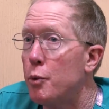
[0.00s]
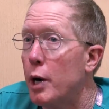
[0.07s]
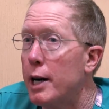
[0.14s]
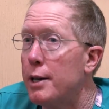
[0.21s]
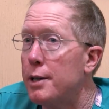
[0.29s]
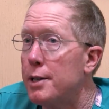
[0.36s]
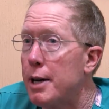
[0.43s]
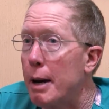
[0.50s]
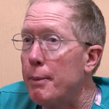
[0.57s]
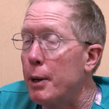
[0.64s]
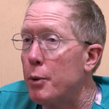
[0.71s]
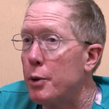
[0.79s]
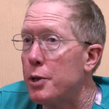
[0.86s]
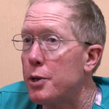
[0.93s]
Bryan
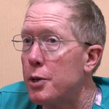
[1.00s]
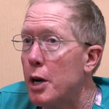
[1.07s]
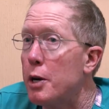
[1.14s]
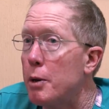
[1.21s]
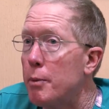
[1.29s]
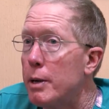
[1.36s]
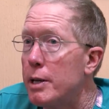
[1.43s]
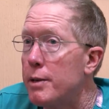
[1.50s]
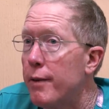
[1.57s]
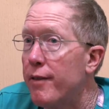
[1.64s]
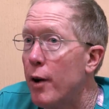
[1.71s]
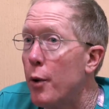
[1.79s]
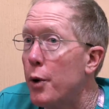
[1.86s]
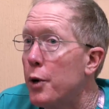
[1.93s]
Hennessy was sending me
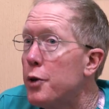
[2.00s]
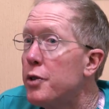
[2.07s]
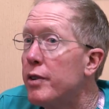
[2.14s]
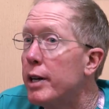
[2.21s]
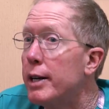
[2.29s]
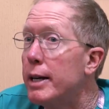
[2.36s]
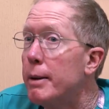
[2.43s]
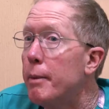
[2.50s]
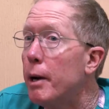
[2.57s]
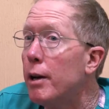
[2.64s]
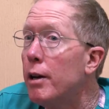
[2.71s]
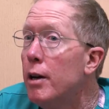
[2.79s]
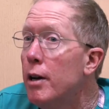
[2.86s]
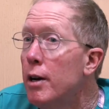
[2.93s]
some photos via
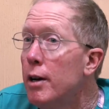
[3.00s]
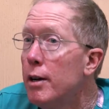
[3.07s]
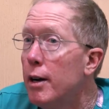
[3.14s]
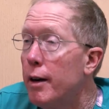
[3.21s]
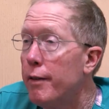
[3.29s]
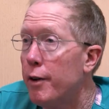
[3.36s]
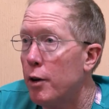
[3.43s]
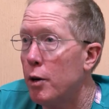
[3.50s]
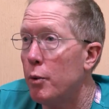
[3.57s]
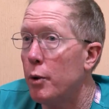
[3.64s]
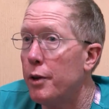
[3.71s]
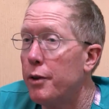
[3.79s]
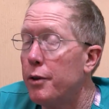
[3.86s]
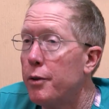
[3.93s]
email of her
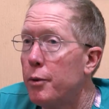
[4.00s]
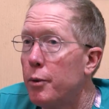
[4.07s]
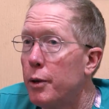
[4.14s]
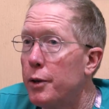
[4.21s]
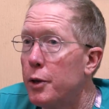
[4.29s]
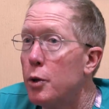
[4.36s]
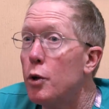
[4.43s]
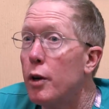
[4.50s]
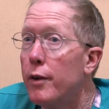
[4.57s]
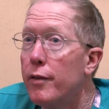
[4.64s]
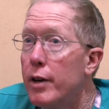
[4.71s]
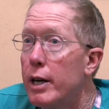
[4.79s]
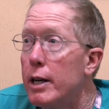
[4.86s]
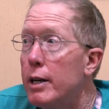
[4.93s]
with 2 good
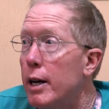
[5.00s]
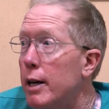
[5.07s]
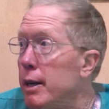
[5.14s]
feet, and